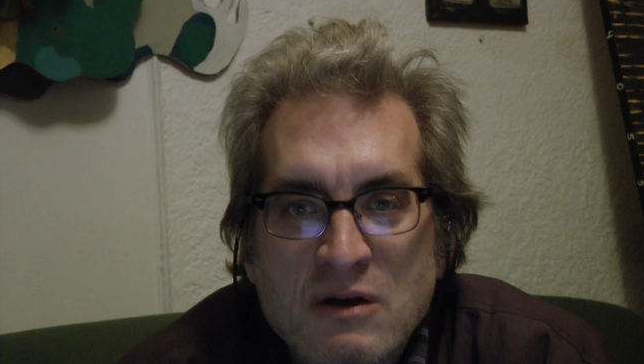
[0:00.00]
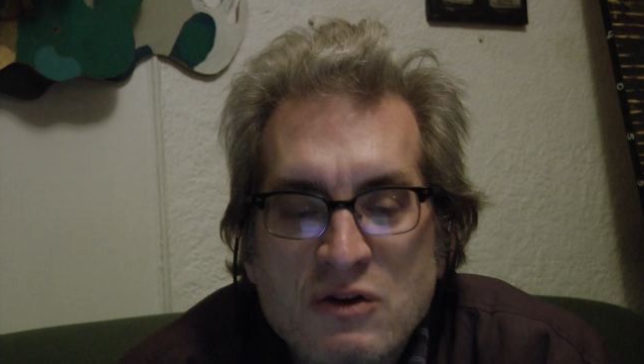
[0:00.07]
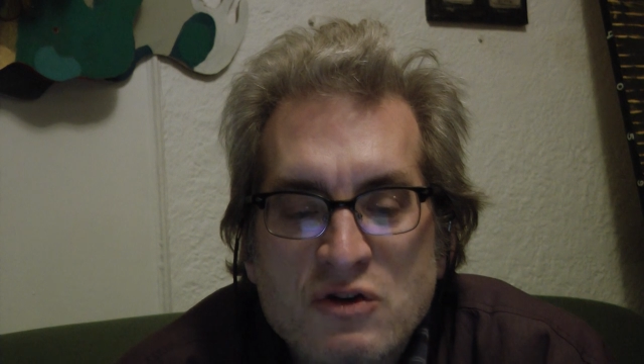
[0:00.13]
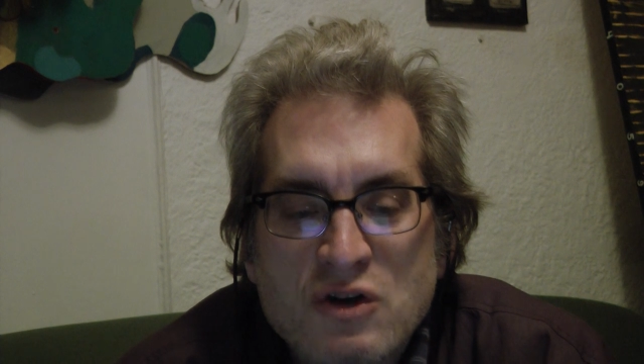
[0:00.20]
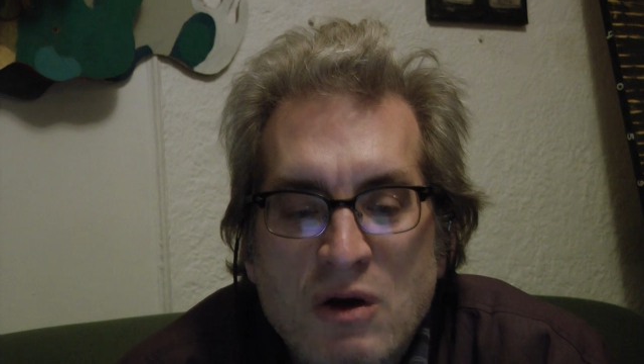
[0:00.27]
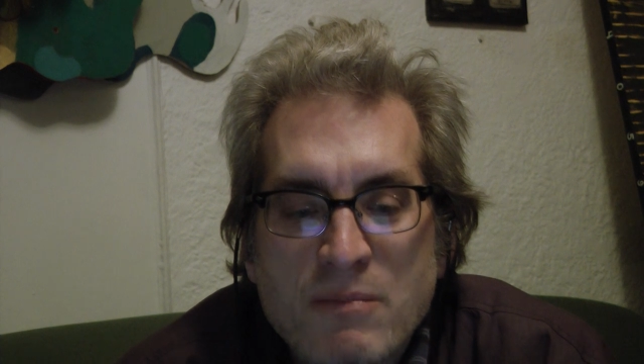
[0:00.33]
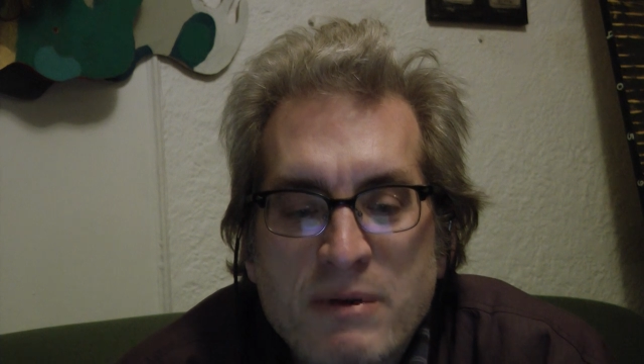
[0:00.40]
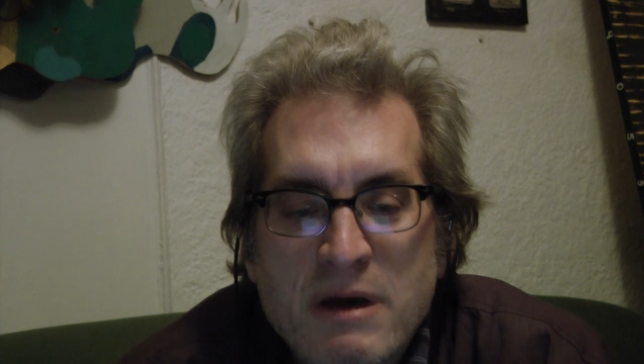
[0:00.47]

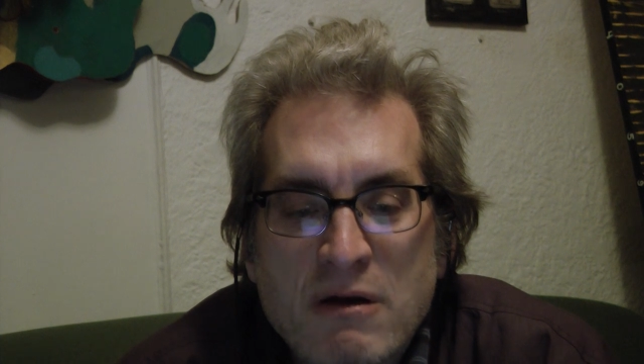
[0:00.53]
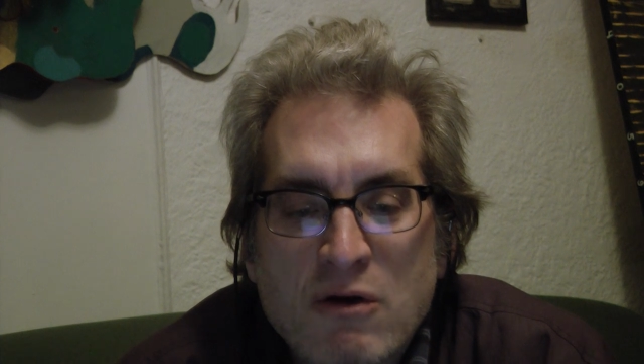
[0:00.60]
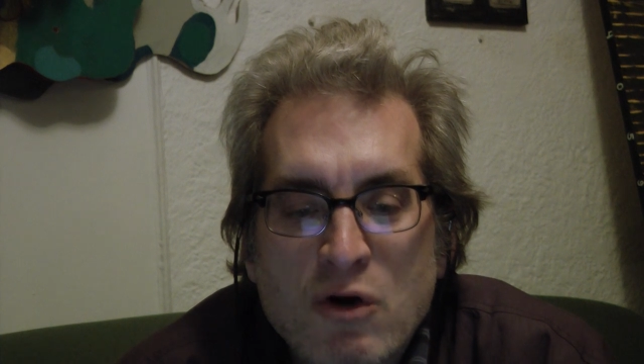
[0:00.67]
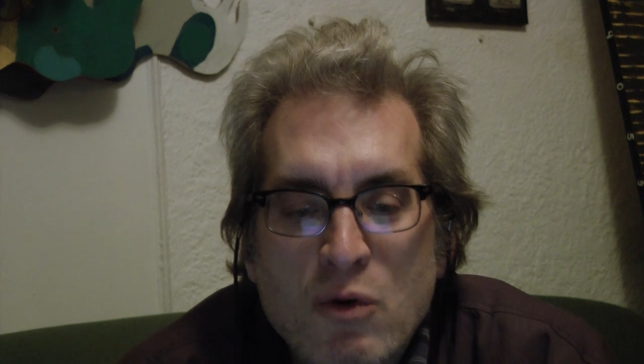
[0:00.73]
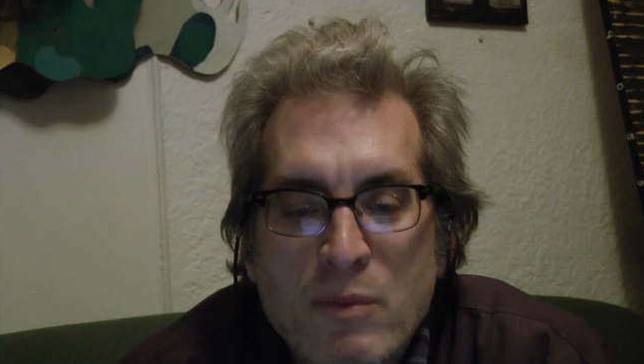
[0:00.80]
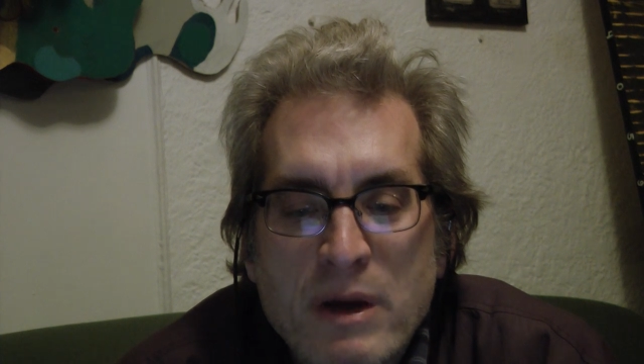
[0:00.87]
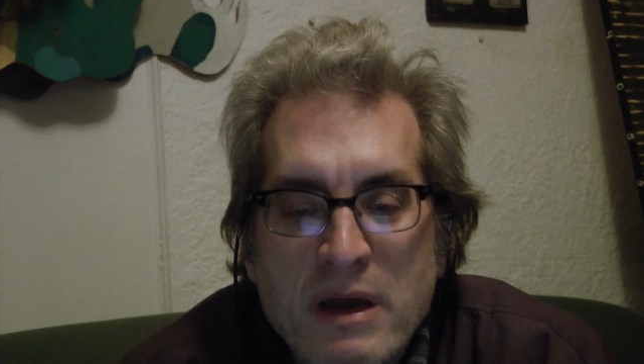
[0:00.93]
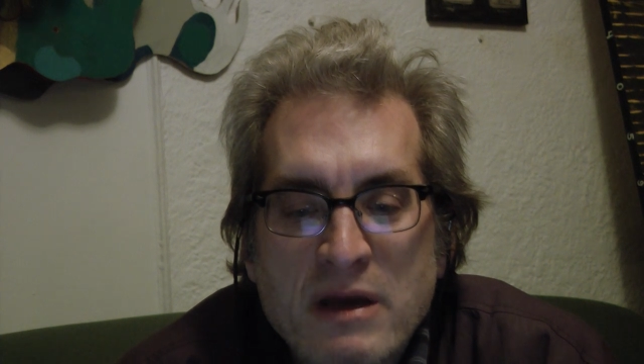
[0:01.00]
Jean-Pierre
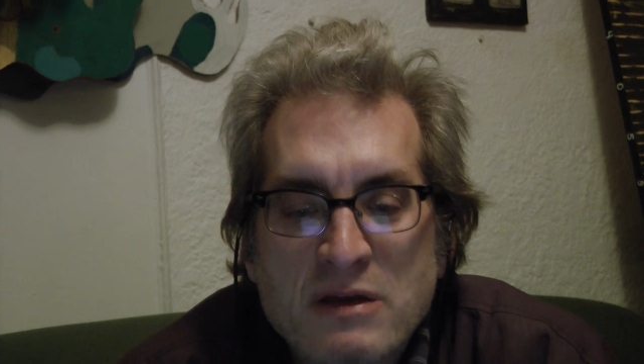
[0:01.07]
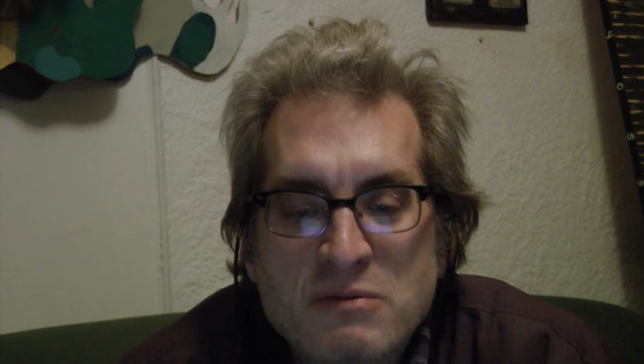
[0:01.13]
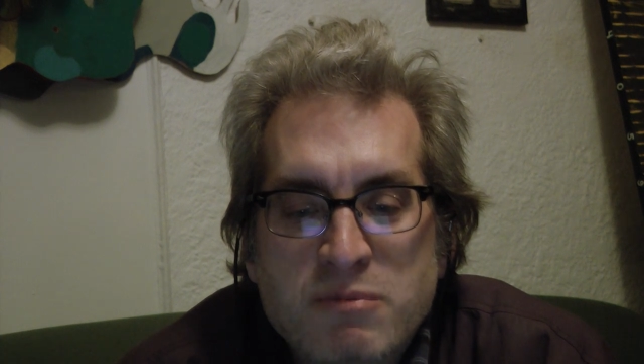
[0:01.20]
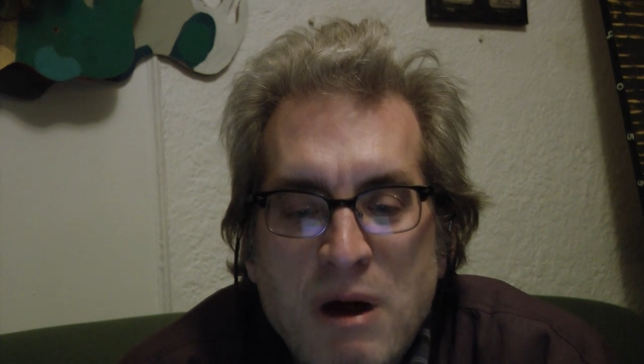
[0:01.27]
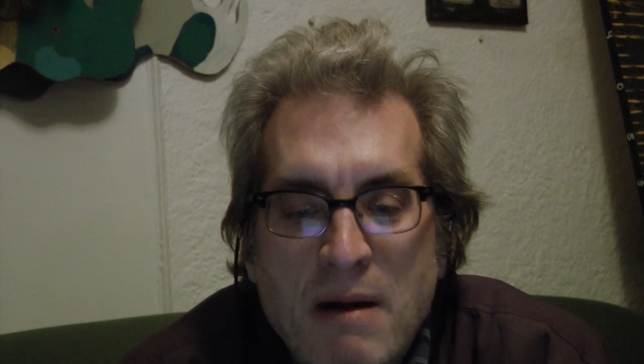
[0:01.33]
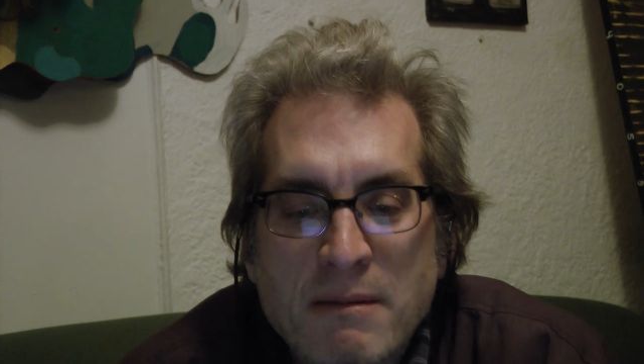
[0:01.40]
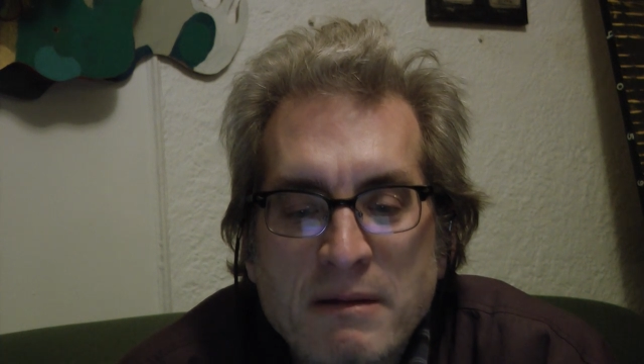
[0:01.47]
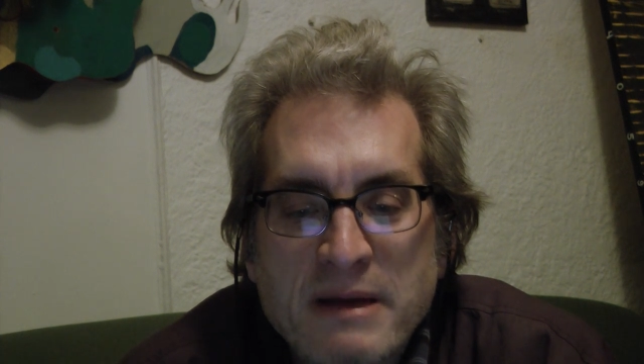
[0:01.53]
Aubé is
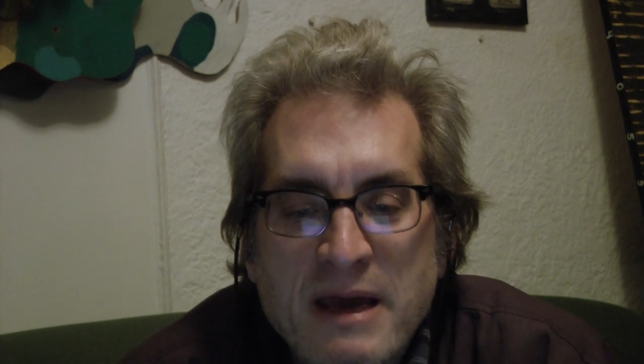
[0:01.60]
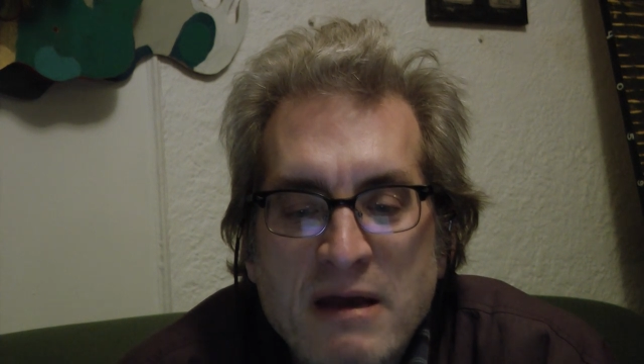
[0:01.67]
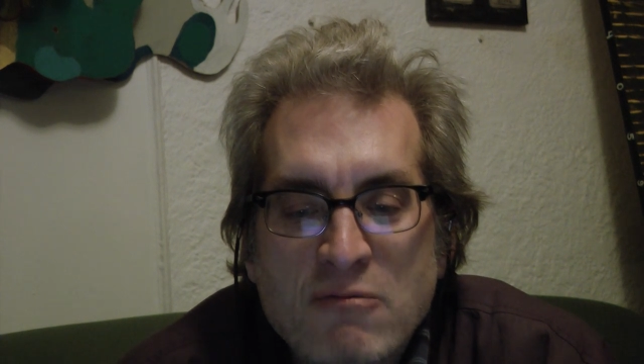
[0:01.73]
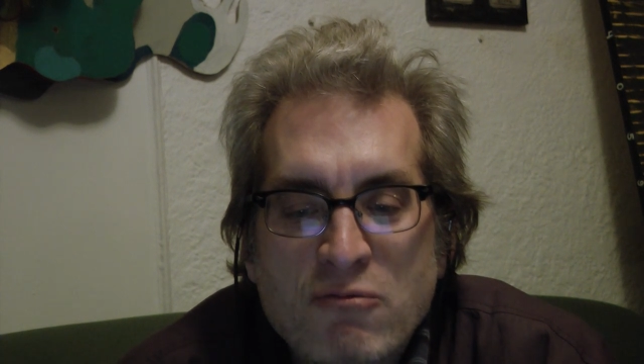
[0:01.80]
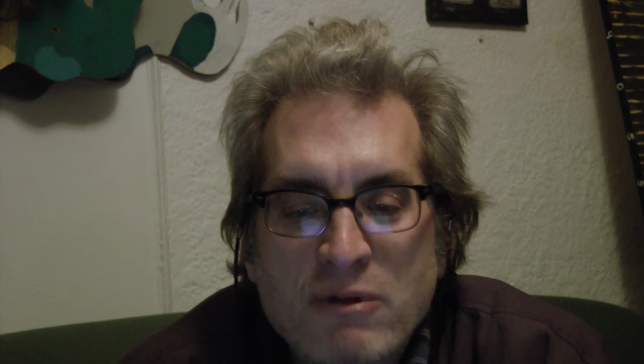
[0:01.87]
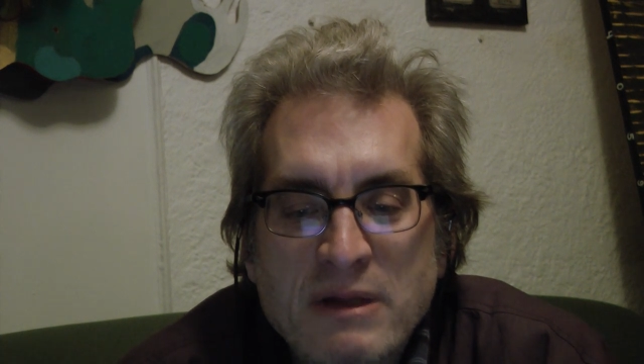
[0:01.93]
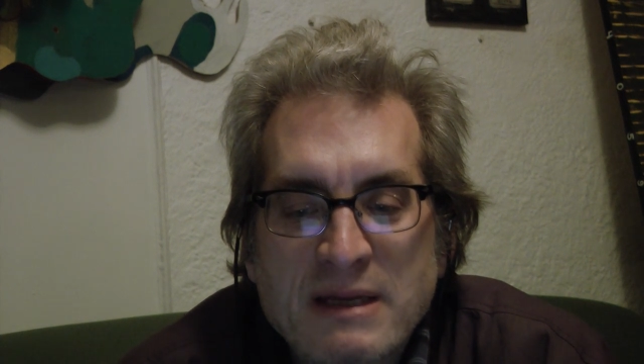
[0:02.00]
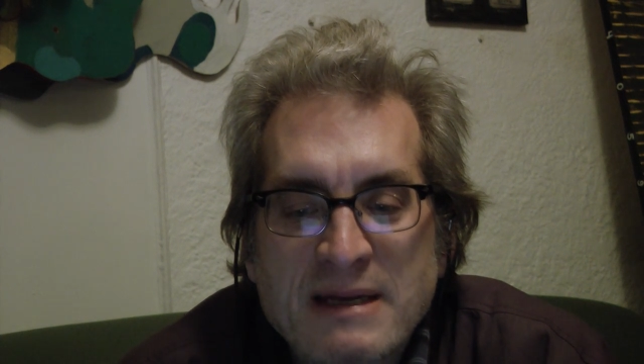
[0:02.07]
probably
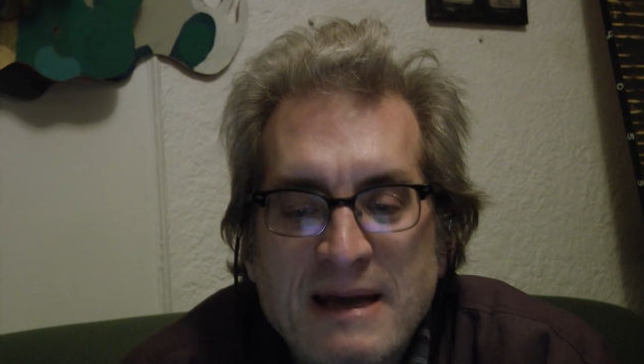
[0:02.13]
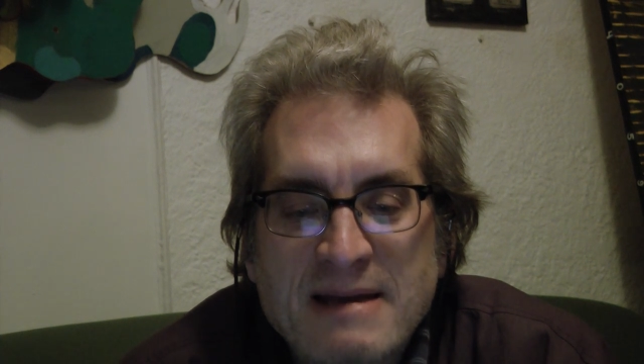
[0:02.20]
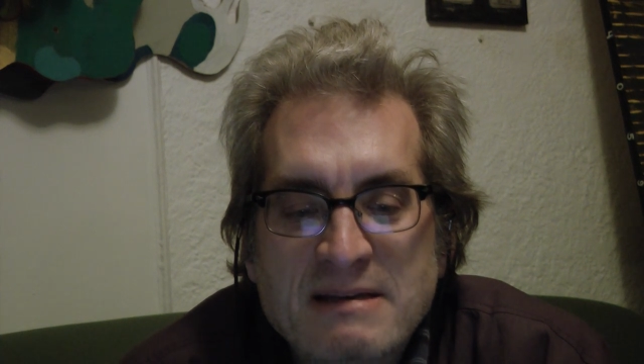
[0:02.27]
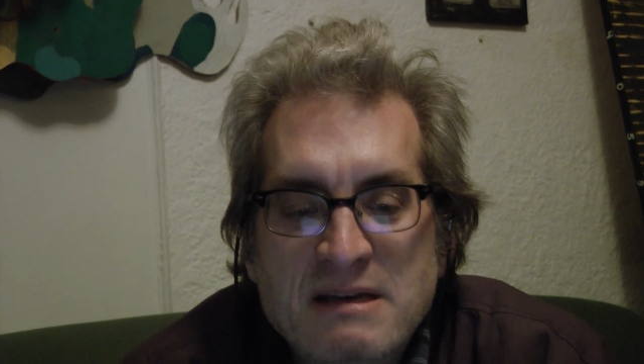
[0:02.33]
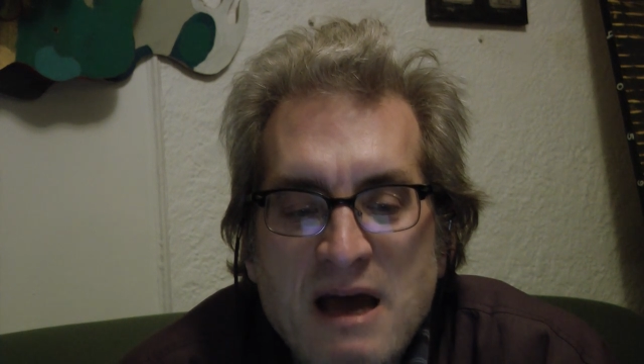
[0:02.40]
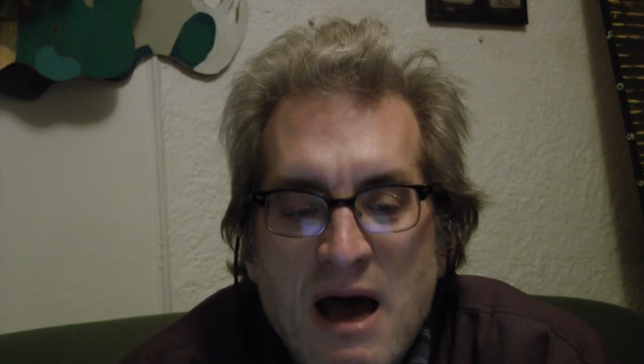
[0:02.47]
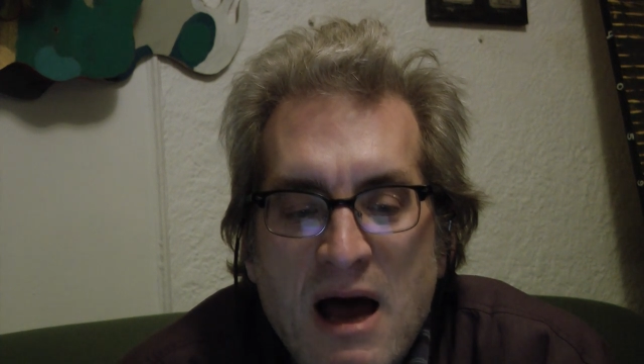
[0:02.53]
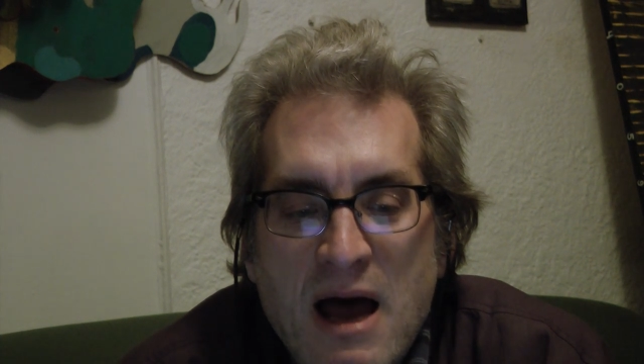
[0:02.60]
a really
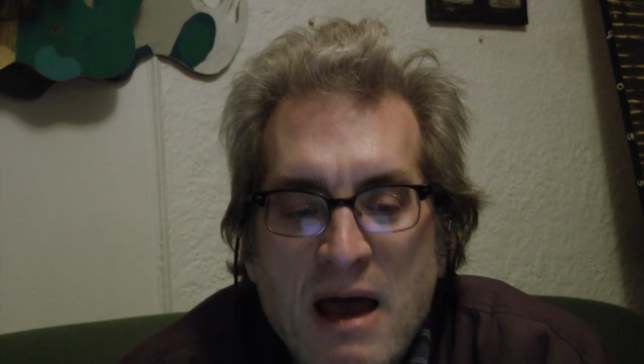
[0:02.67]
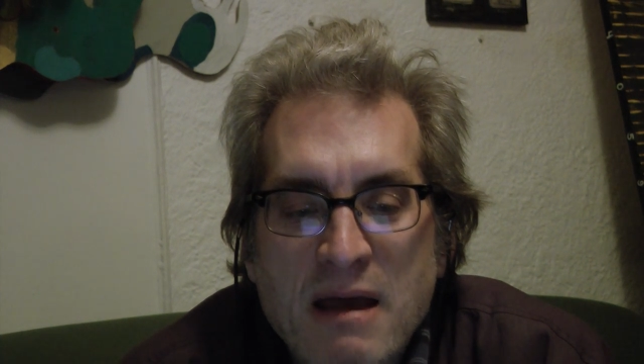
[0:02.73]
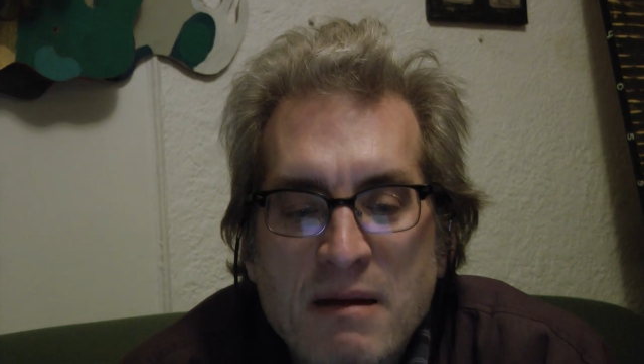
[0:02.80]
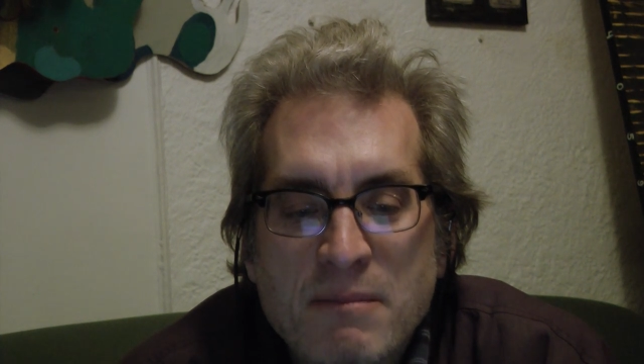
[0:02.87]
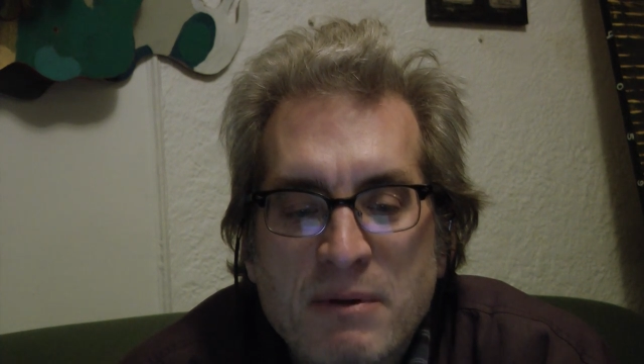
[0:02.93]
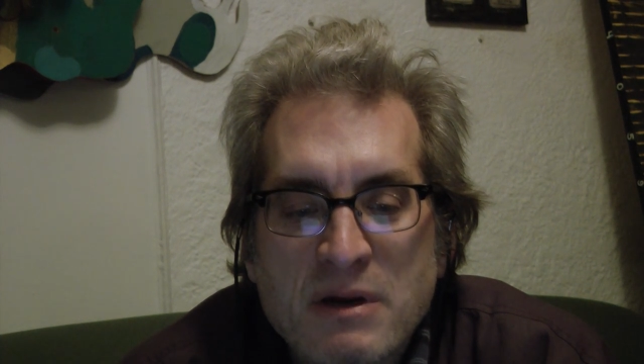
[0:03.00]
nice guy,